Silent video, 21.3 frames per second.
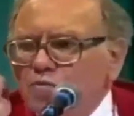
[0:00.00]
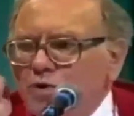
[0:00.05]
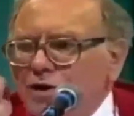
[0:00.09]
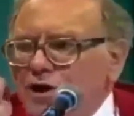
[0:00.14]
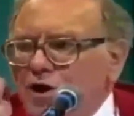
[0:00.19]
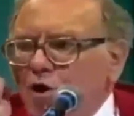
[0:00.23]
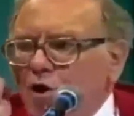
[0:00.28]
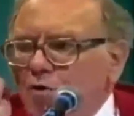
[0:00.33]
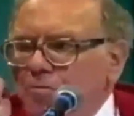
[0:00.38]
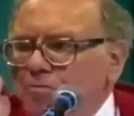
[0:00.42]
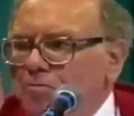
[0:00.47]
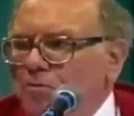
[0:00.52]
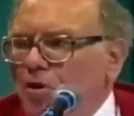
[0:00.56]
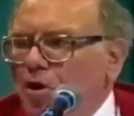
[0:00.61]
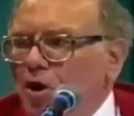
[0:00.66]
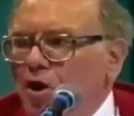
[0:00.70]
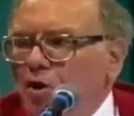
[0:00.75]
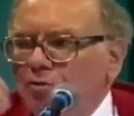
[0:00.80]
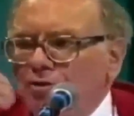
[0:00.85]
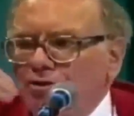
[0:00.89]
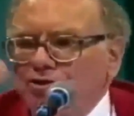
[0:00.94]
we
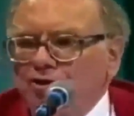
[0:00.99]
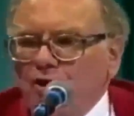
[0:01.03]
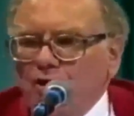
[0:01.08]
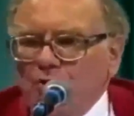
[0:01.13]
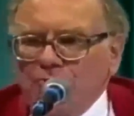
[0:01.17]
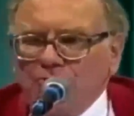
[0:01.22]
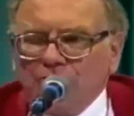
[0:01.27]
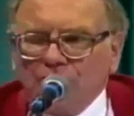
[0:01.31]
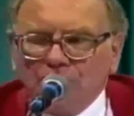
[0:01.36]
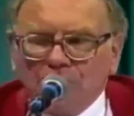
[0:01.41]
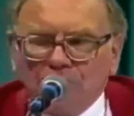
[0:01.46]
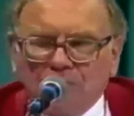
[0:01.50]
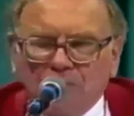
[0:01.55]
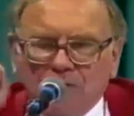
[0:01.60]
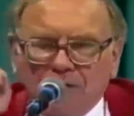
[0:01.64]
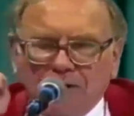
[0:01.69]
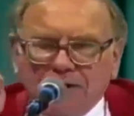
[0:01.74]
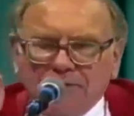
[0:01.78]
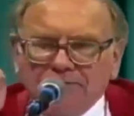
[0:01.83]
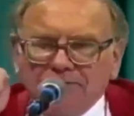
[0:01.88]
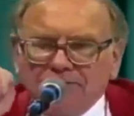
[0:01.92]
always hope to
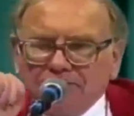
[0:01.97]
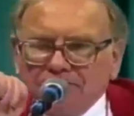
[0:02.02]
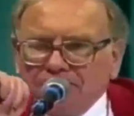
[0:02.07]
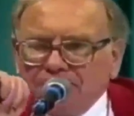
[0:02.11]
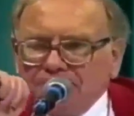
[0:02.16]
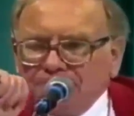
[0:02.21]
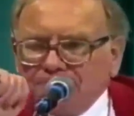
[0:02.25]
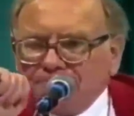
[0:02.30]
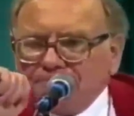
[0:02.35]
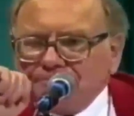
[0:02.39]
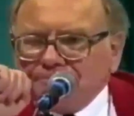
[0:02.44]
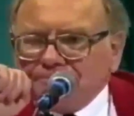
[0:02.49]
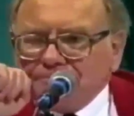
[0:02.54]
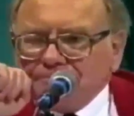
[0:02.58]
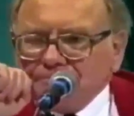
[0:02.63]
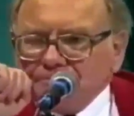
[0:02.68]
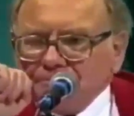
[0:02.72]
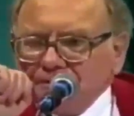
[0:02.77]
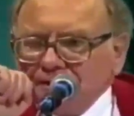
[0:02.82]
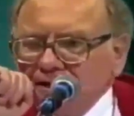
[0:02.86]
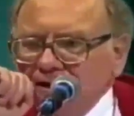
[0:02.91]
deploy it
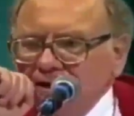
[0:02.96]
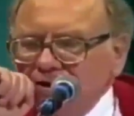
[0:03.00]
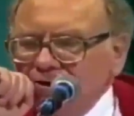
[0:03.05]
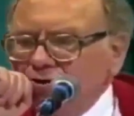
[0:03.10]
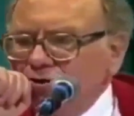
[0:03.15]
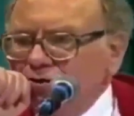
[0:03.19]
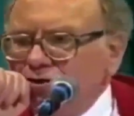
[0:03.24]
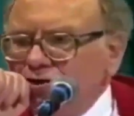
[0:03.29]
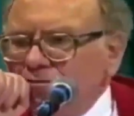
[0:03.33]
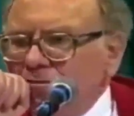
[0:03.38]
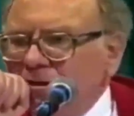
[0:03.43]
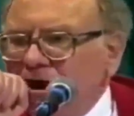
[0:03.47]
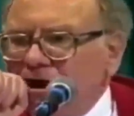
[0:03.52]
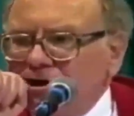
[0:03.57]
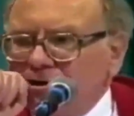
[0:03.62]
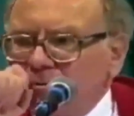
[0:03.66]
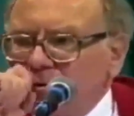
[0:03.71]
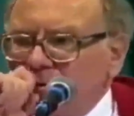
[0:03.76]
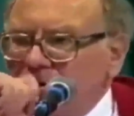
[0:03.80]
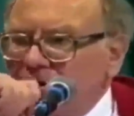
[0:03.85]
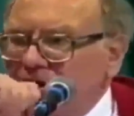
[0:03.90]
as soon as
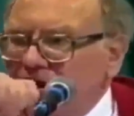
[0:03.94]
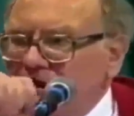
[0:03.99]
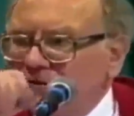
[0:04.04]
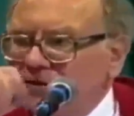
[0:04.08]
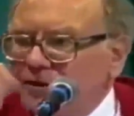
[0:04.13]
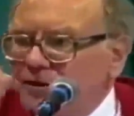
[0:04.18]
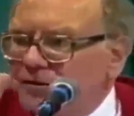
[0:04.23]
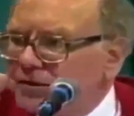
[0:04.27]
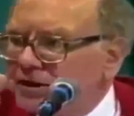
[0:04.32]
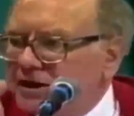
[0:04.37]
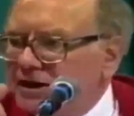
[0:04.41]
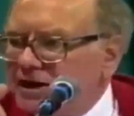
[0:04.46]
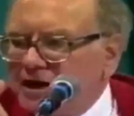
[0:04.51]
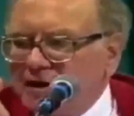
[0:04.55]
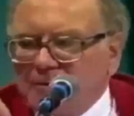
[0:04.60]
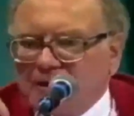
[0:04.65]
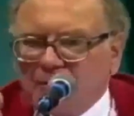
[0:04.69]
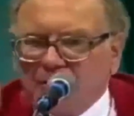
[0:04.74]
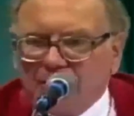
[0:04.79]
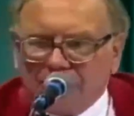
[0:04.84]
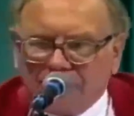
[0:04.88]
possible. We never are thinking
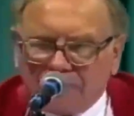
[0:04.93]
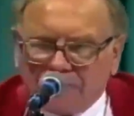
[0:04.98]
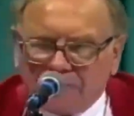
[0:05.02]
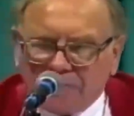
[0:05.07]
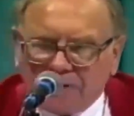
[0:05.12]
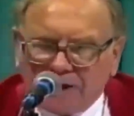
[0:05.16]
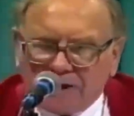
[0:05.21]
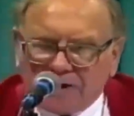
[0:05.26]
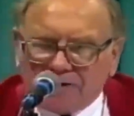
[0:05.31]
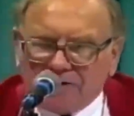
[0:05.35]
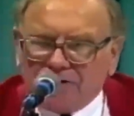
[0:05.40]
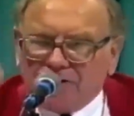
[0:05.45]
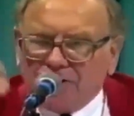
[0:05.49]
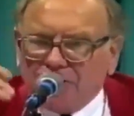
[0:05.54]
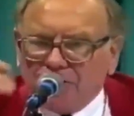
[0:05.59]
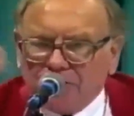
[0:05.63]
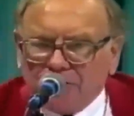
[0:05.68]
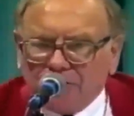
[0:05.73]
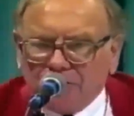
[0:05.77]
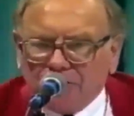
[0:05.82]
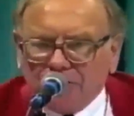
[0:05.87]
about whether the market's
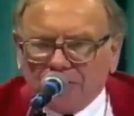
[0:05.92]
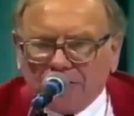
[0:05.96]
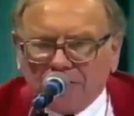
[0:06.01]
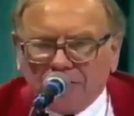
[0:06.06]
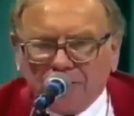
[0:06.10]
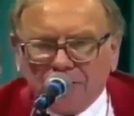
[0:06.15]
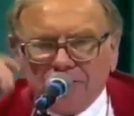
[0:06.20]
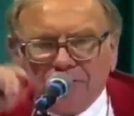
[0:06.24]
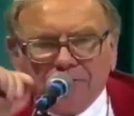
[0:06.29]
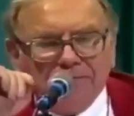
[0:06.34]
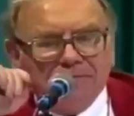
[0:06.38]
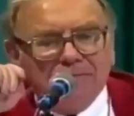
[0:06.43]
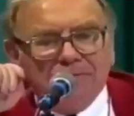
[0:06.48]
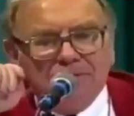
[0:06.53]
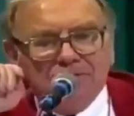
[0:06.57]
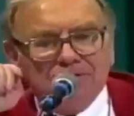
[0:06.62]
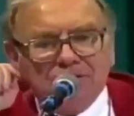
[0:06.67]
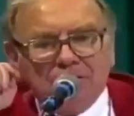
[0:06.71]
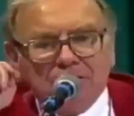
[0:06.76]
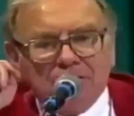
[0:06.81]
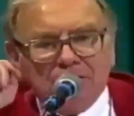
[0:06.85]
going to go down
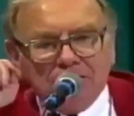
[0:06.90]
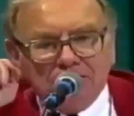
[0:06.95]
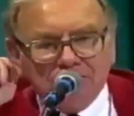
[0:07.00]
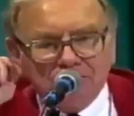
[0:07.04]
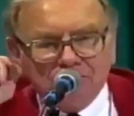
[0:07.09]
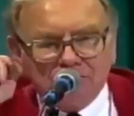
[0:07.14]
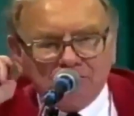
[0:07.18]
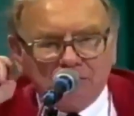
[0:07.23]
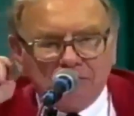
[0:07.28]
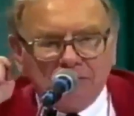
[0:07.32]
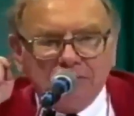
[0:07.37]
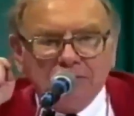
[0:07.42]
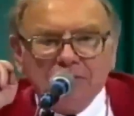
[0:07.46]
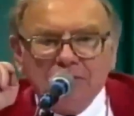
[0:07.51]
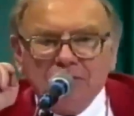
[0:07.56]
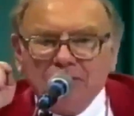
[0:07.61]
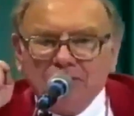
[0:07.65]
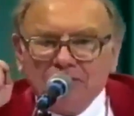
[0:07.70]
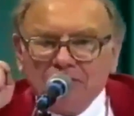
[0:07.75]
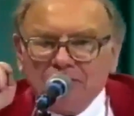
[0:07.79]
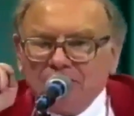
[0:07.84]
or something of the sort,
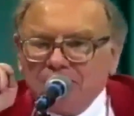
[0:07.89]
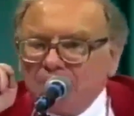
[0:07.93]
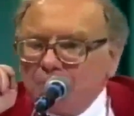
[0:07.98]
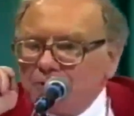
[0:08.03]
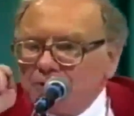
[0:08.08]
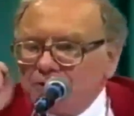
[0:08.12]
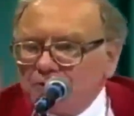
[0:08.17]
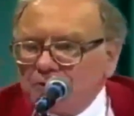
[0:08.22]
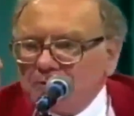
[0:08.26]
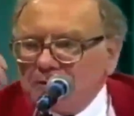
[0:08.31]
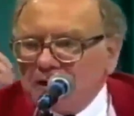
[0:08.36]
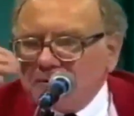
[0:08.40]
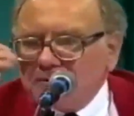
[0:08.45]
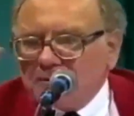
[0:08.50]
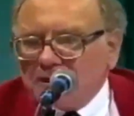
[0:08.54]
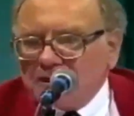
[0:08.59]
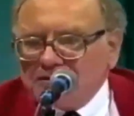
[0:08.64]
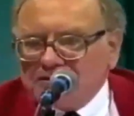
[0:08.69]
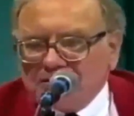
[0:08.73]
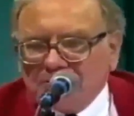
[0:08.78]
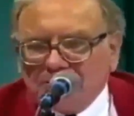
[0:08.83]
or whether we might
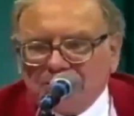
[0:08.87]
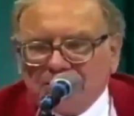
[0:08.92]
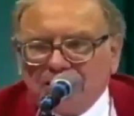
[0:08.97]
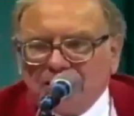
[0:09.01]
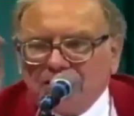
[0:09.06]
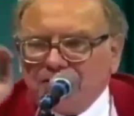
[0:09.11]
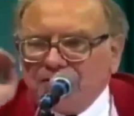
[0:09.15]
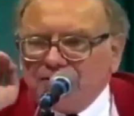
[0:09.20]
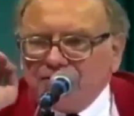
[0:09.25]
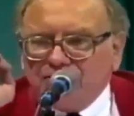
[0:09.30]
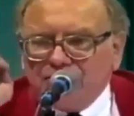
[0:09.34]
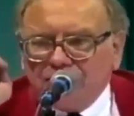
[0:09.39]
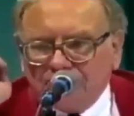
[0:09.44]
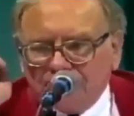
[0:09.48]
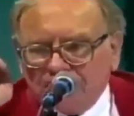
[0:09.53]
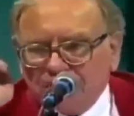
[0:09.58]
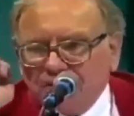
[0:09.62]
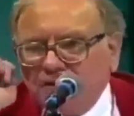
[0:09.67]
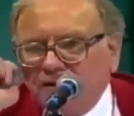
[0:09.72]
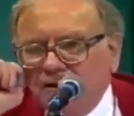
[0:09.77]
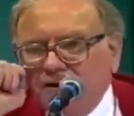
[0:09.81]
buy something even
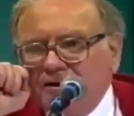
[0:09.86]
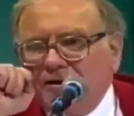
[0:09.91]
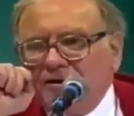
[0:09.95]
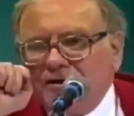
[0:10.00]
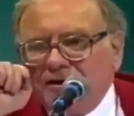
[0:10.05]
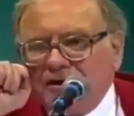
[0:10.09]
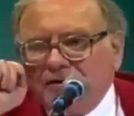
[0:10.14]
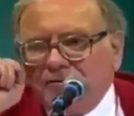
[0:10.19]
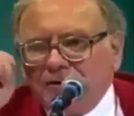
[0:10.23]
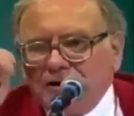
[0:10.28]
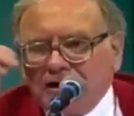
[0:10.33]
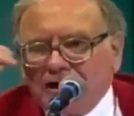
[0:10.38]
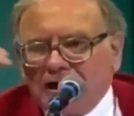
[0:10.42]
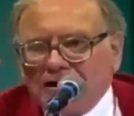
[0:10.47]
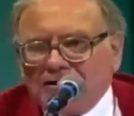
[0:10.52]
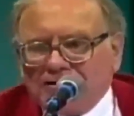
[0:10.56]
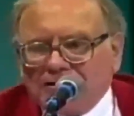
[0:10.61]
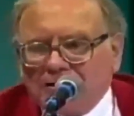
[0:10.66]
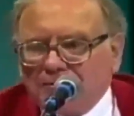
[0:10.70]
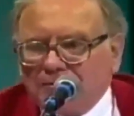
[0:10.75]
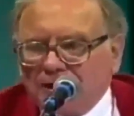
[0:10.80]
cheaper. If we
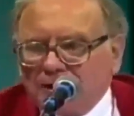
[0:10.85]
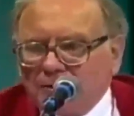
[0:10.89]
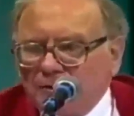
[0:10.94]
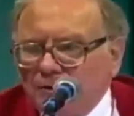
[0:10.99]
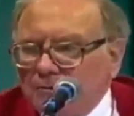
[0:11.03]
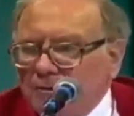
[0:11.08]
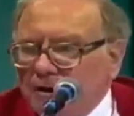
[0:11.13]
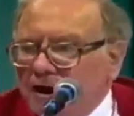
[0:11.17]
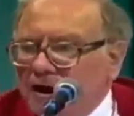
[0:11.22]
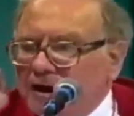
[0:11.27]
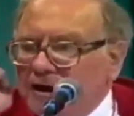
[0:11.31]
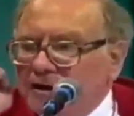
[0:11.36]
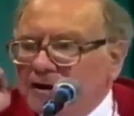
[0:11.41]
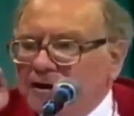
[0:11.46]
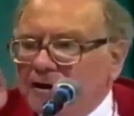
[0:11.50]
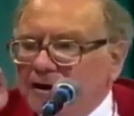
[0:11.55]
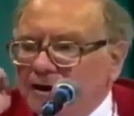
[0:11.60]
like something, we'll buy it.